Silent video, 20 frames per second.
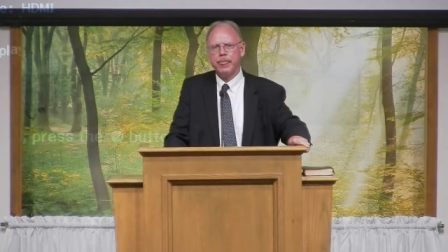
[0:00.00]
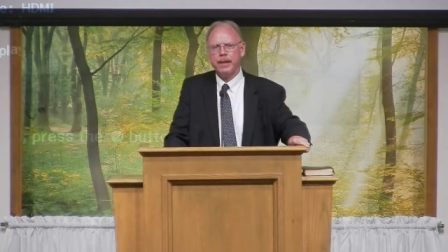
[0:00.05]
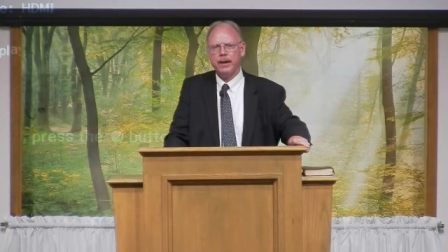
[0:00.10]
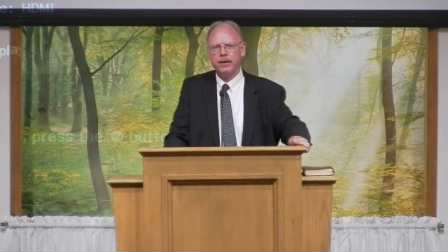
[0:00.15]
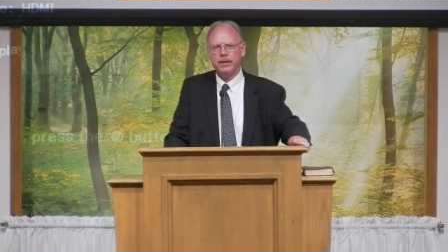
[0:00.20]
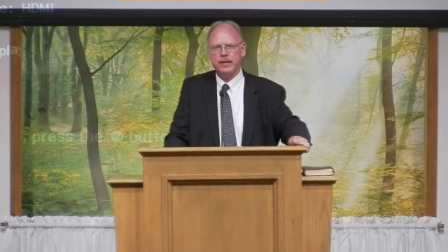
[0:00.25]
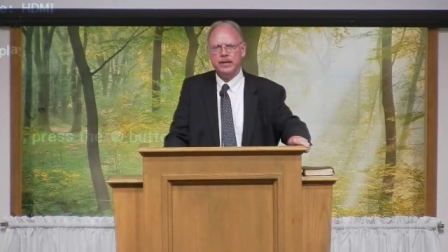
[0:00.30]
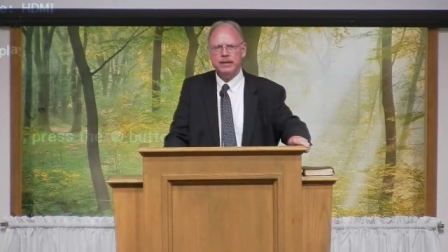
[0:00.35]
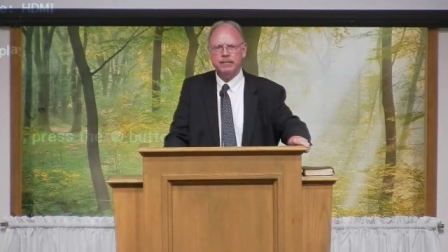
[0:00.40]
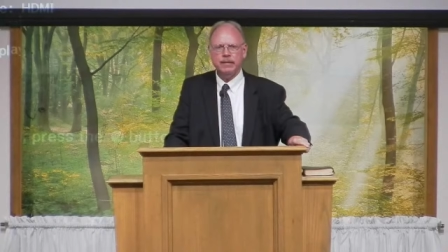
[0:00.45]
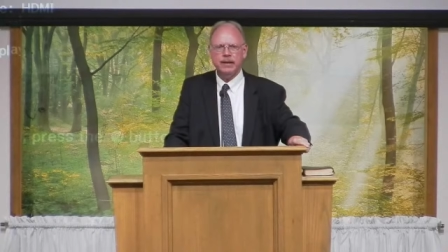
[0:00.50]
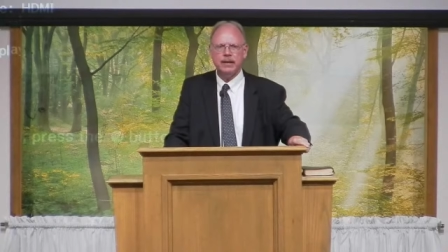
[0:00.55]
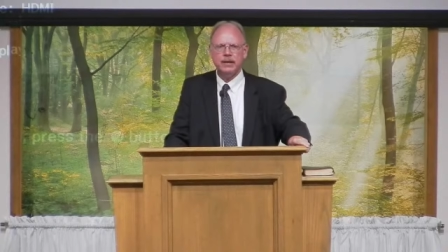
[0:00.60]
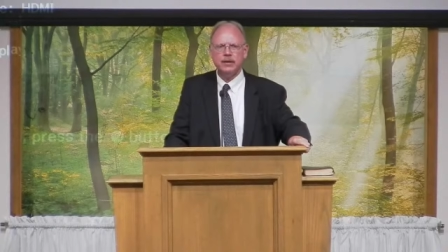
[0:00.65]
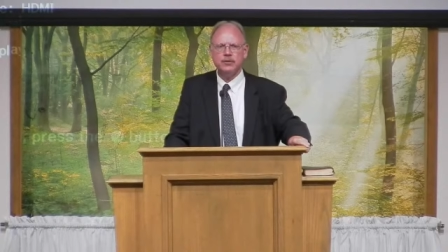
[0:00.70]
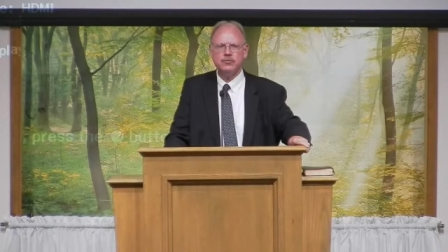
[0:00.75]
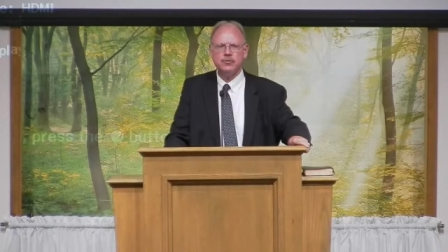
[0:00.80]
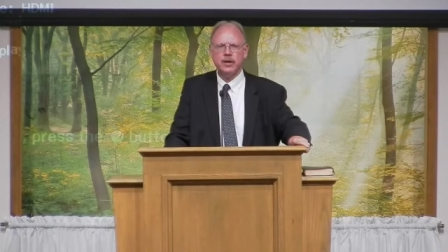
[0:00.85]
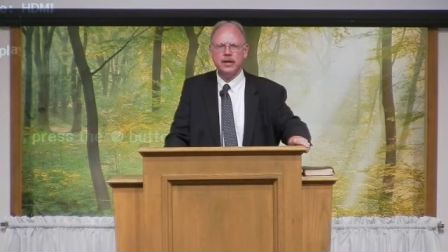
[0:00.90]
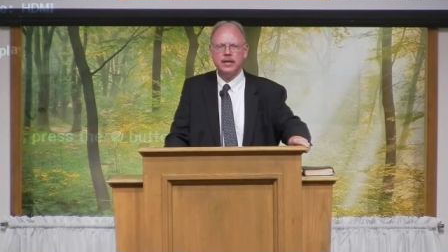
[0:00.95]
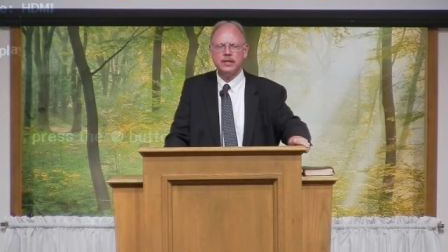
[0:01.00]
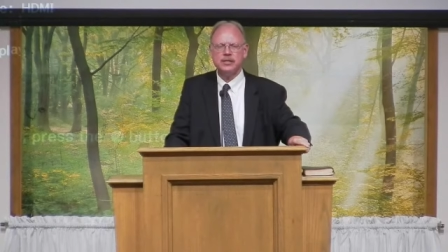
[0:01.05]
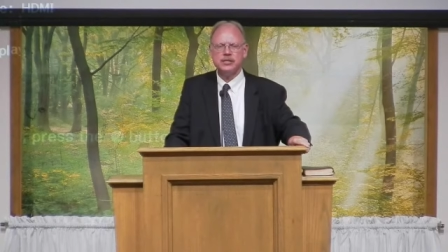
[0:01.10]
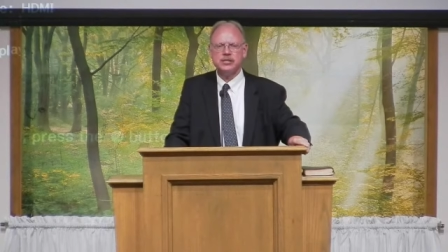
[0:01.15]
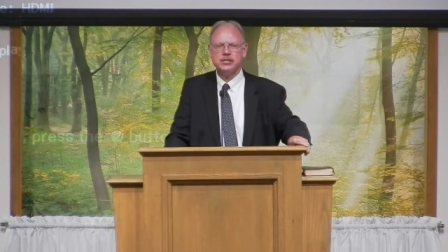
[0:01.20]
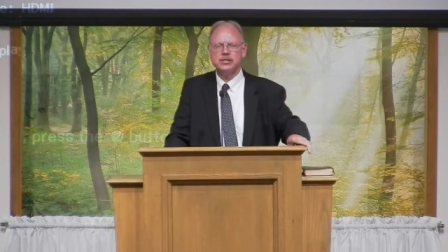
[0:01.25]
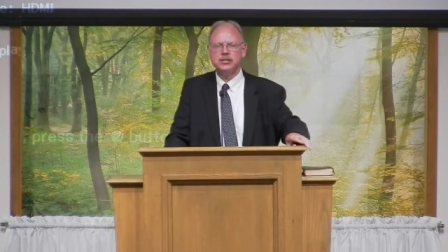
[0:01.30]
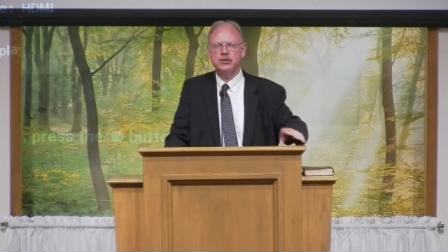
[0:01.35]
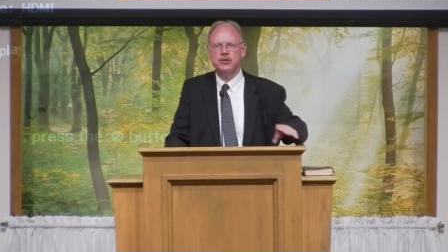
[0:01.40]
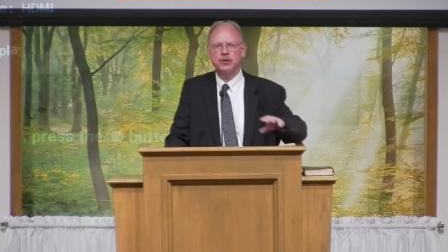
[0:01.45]
our email
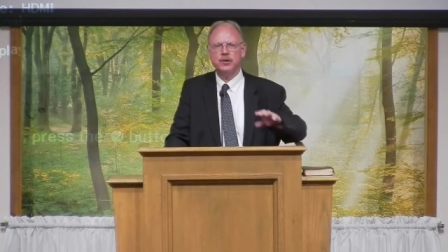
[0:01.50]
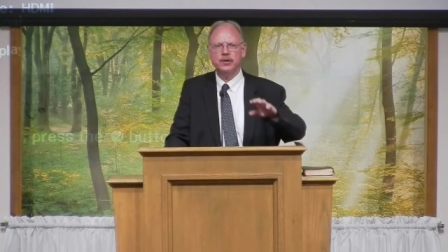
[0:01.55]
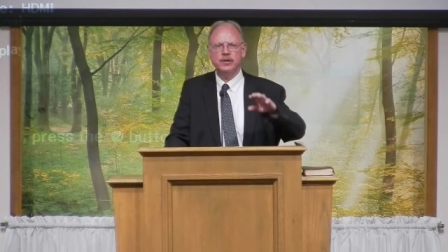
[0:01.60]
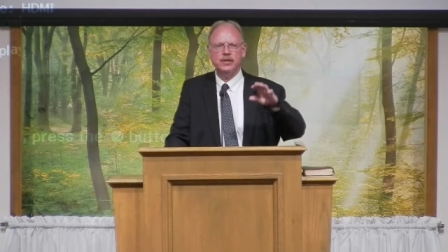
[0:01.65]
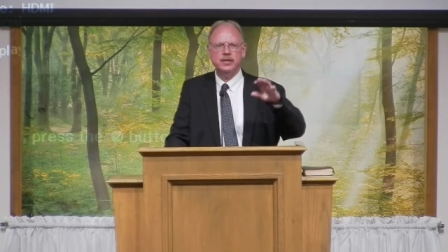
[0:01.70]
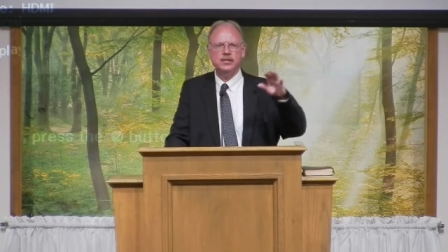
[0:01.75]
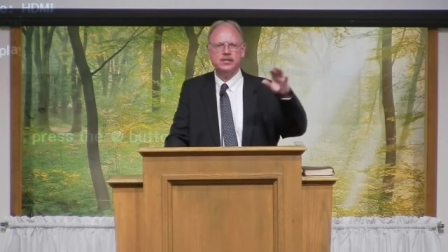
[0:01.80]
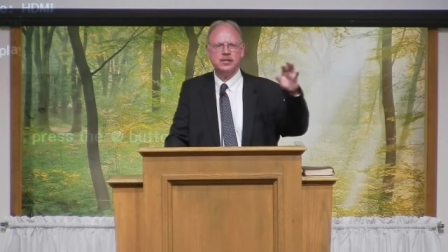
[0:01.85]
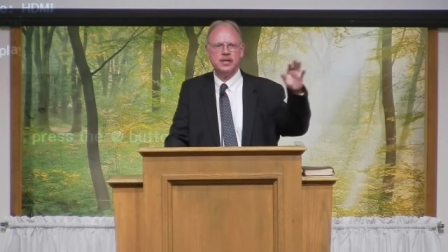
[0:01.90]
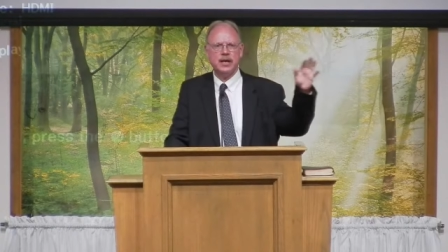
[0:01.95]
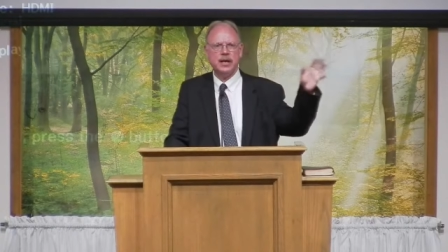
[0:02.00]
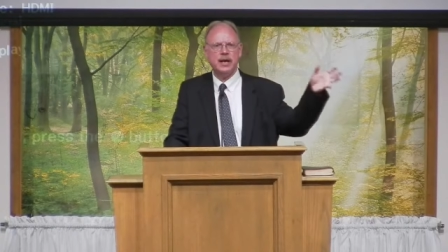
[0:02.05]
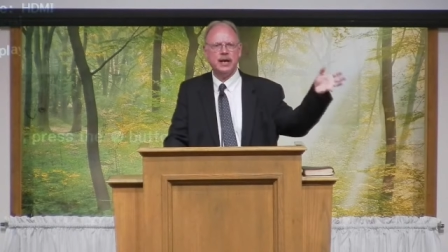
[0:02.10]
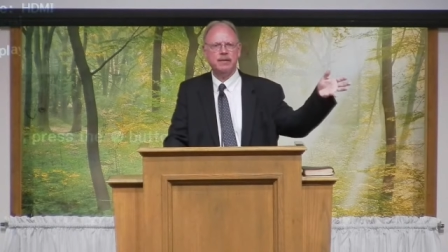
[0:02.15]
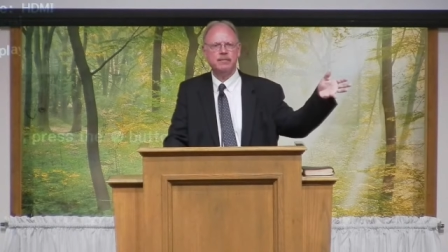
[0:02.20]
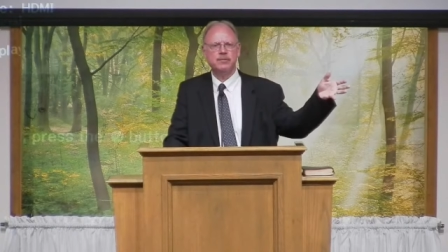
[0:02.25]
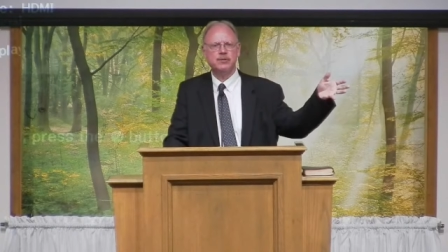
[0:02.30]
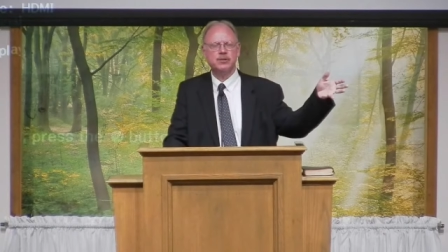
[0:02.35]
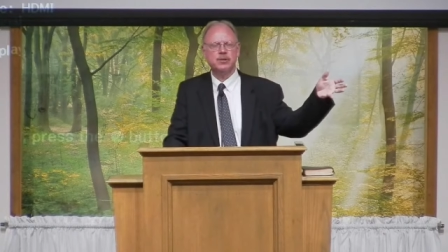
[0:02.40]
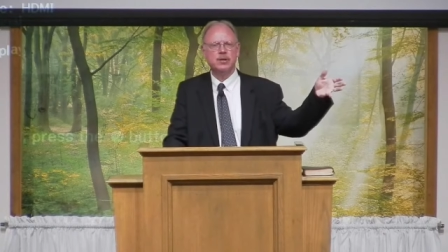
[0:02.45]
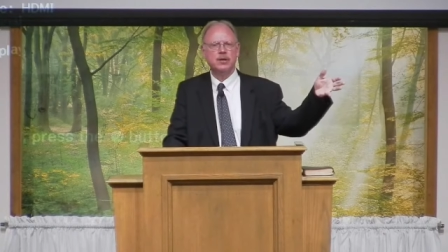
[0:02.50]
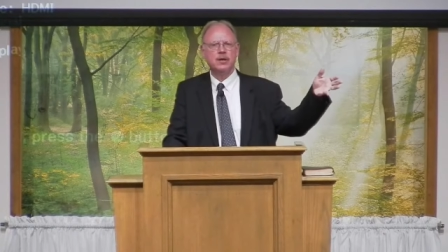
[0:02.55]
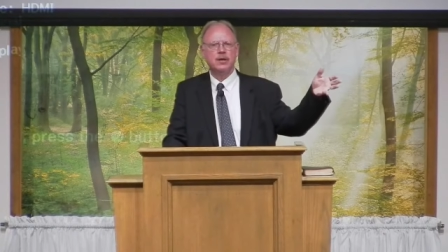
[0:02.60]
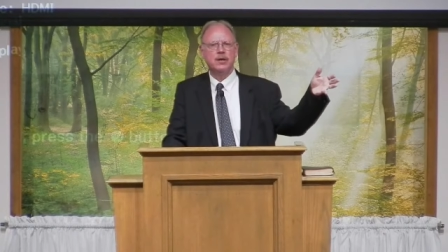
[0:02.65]
address, and during these times